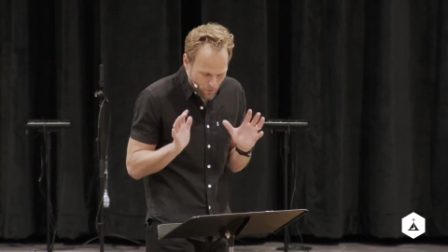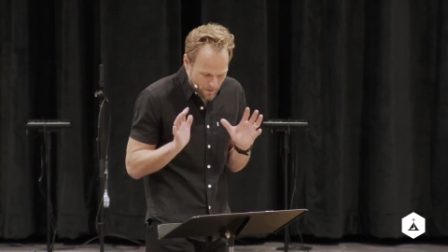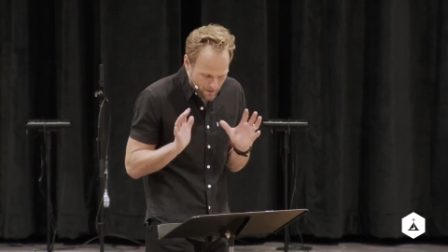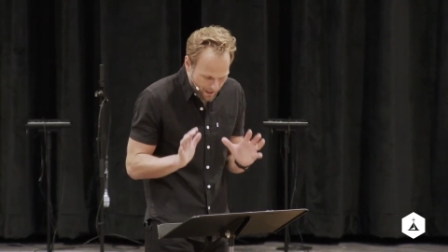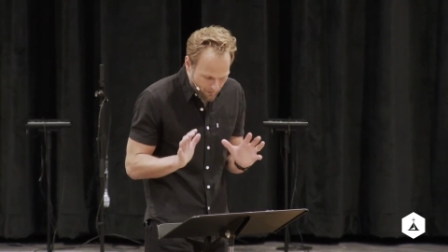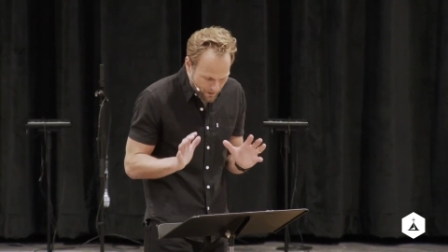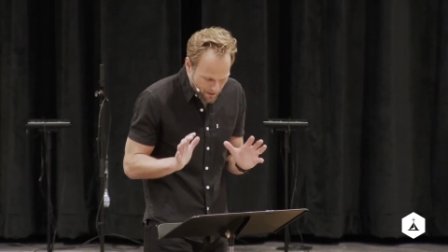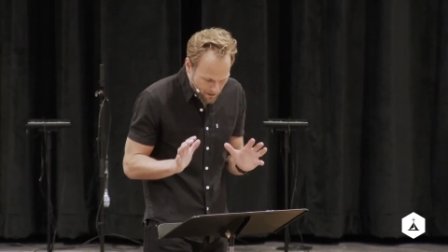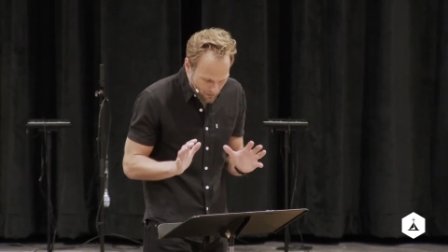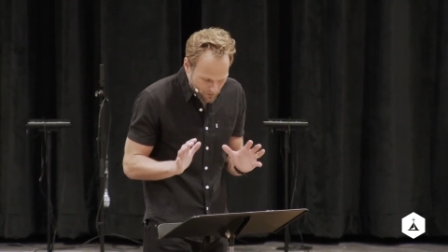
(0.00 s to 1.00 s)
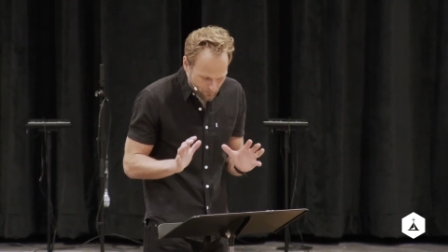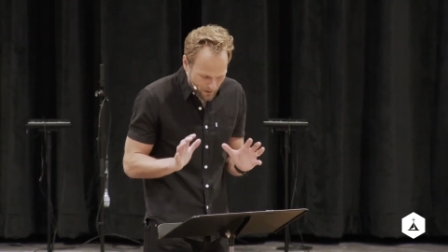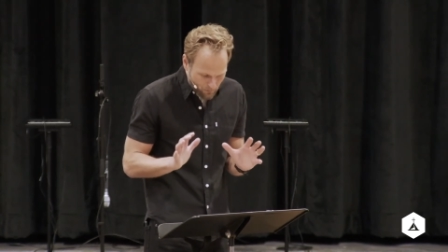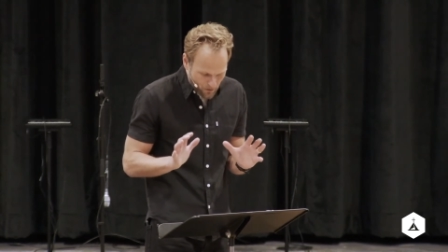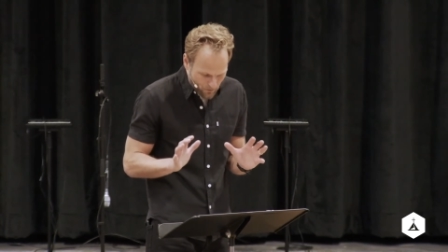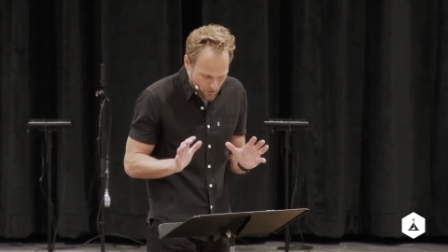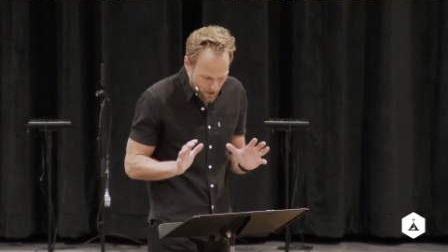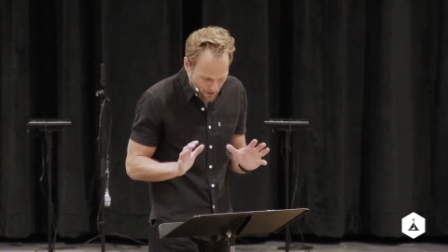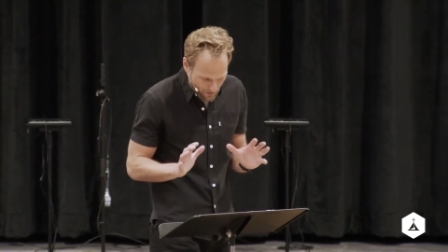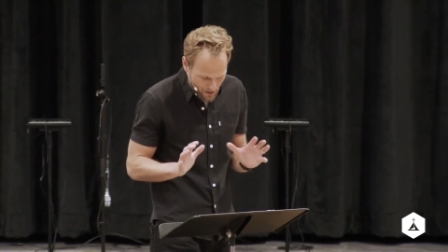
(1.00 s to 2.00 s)
was not made known to people in other
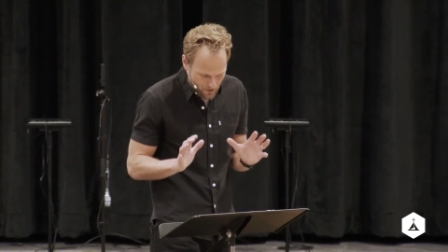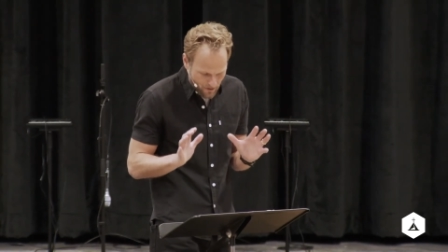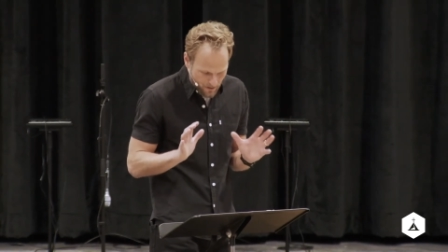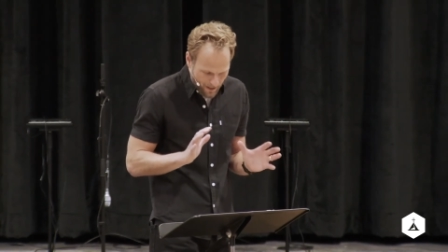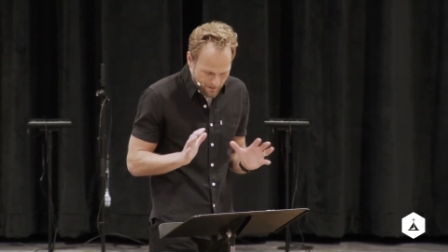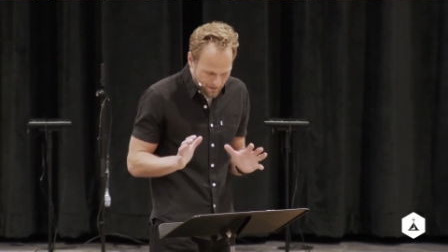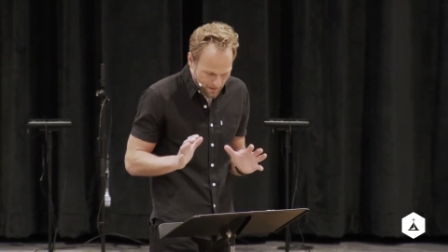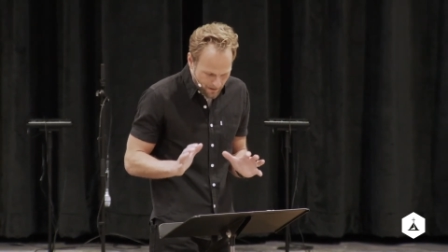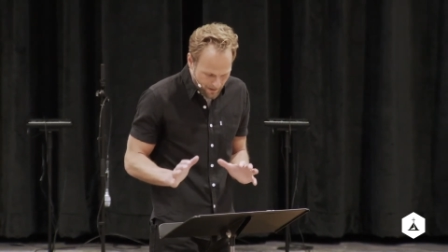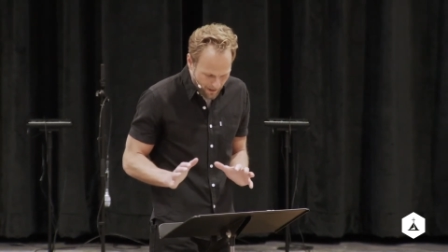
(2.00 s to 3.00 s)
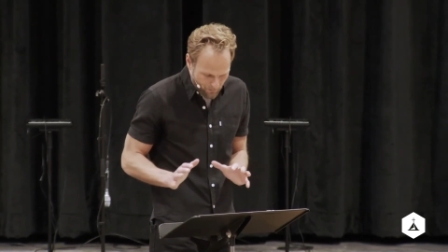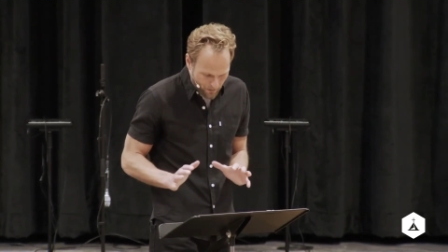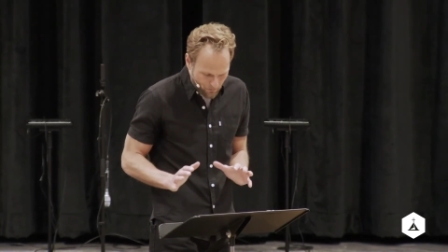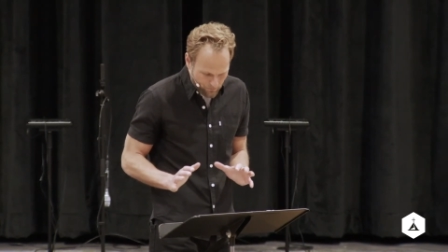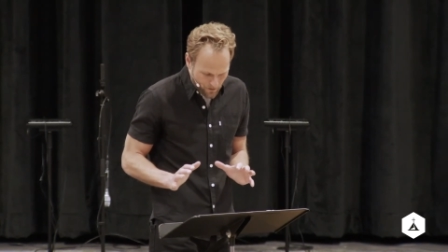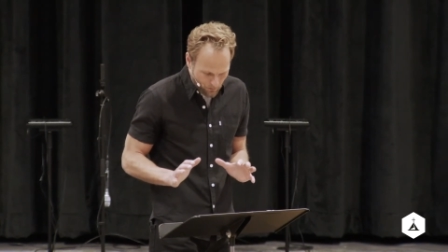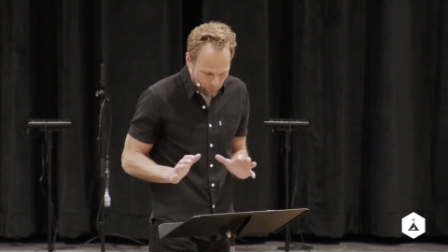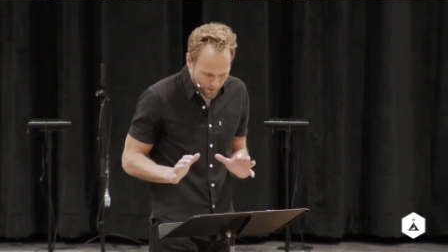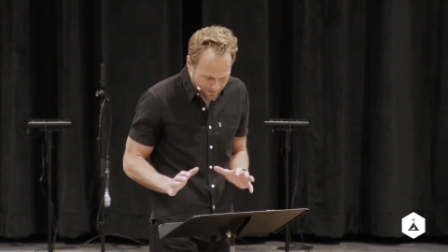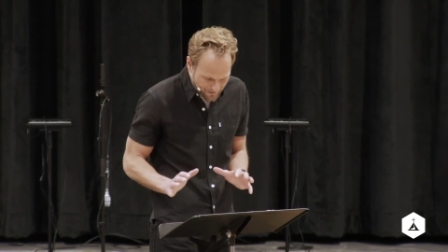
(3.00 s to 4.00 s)
generations, as it has now been revealed
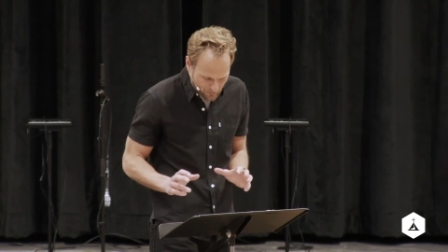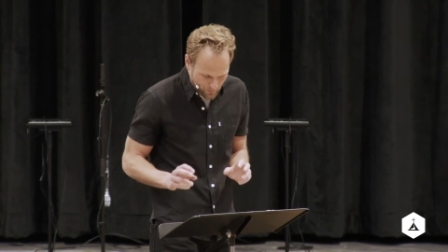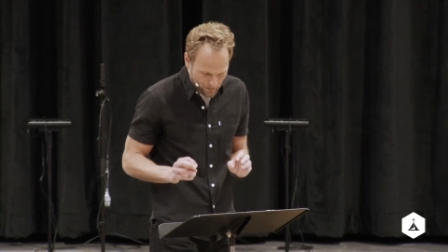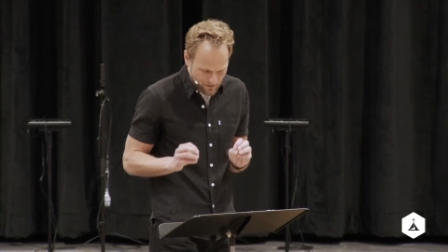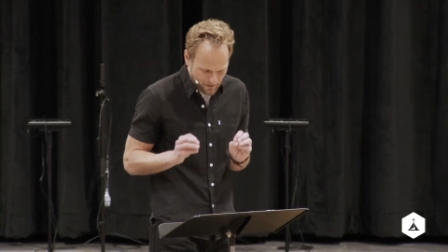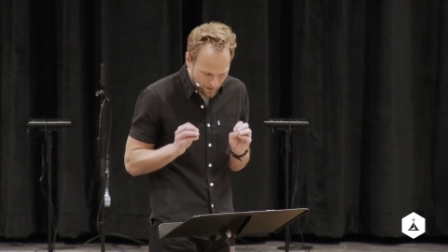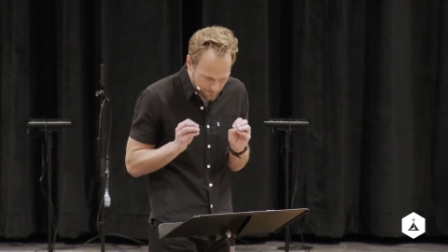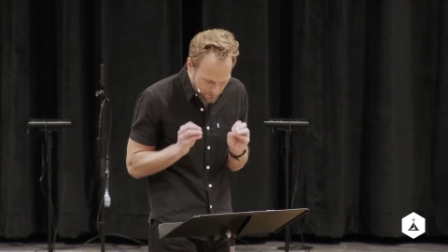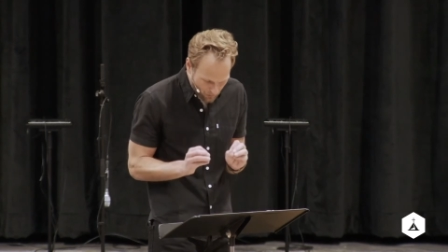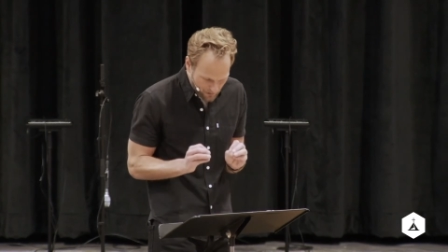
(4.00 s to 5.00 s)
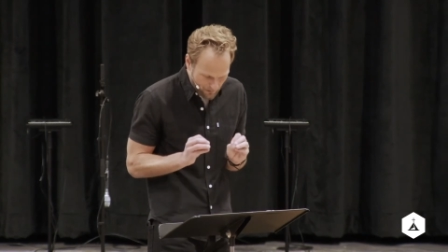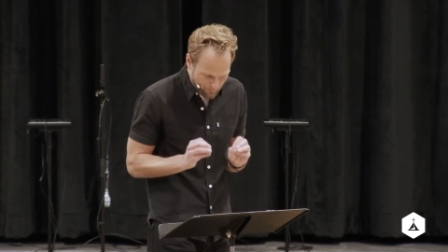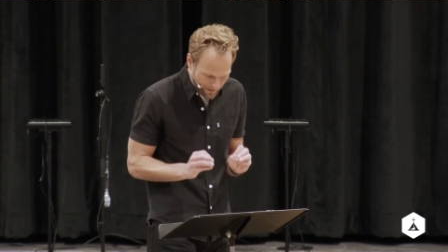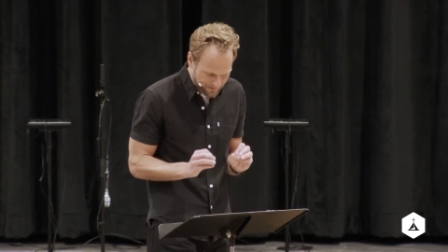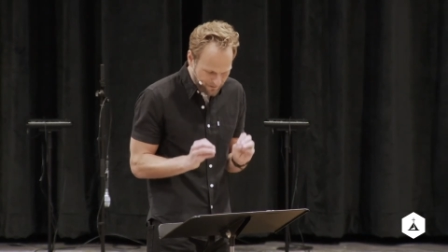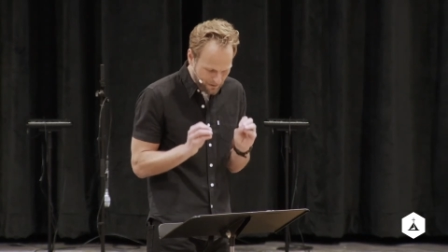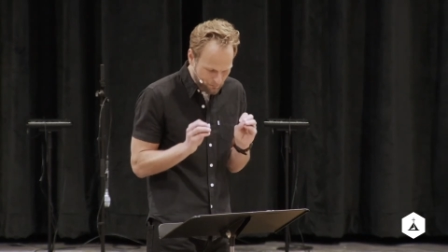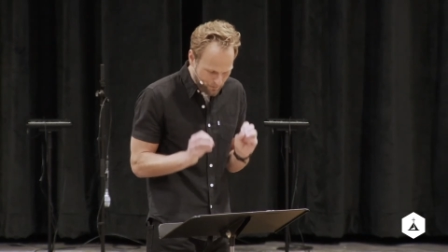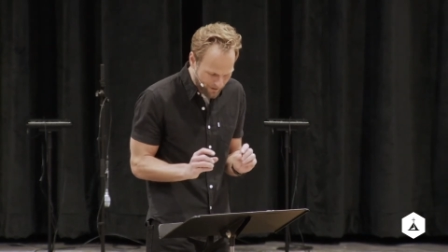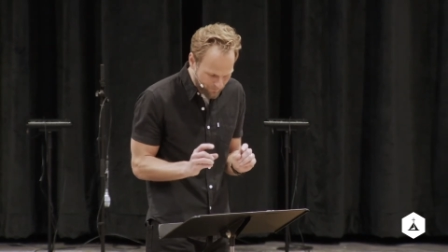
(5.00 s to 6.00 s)
by the Spirit to God's holy apostles and
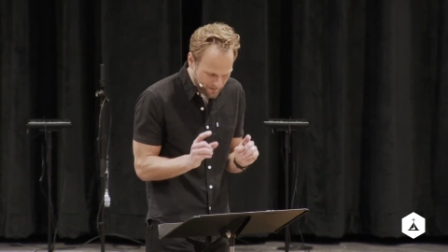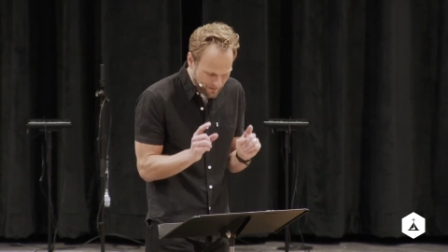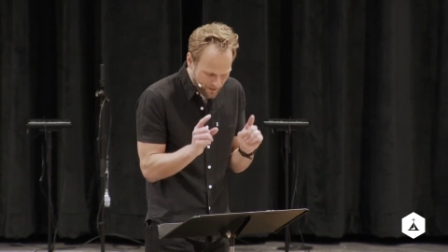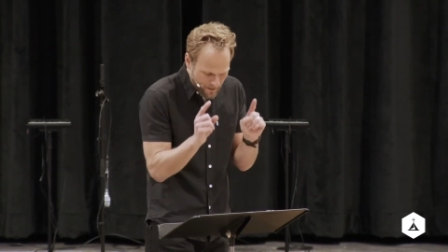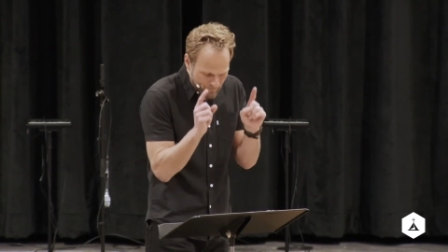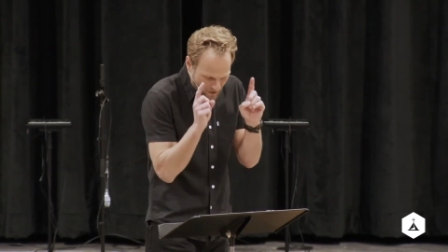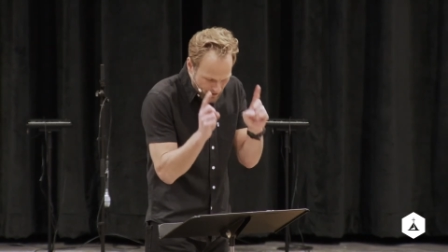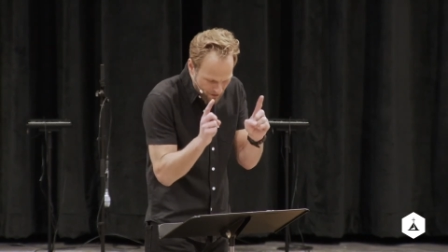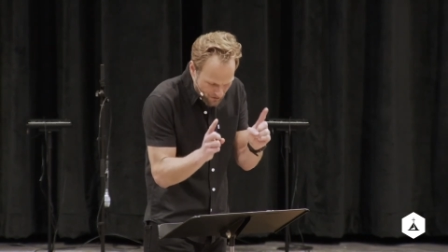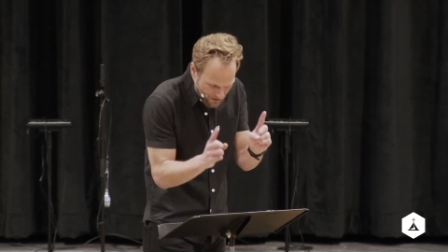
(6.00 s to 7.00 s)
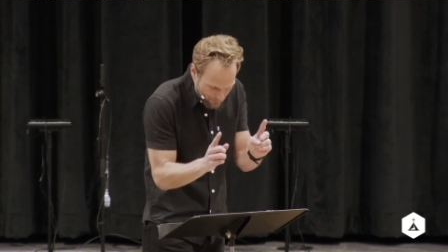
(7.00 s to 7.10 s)
prophets. And here's the